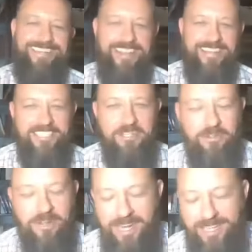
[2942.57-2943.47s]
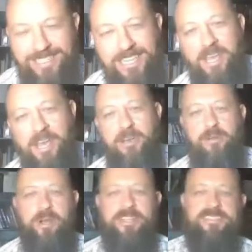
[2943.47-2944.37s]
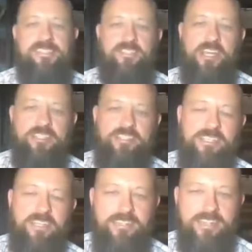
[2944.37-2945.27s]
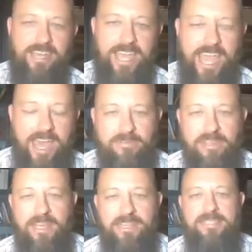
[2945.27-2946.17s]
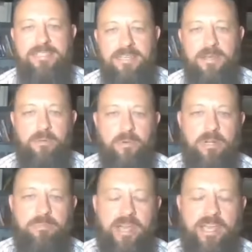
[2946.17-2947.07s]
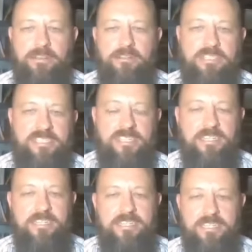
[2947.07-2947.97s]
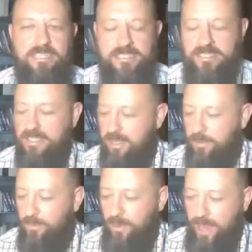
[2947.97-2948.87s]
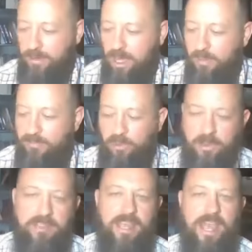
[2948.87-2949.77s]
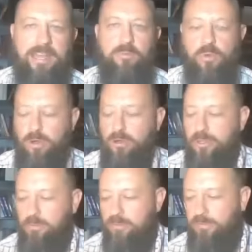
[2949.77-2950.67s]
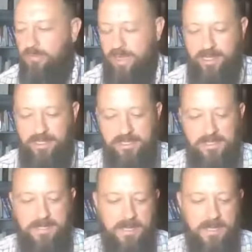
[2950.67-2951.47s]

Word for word: Yeah, that's a great suggestion. I have that work by Hendrickson, and it is rather helpful. In that work, you will find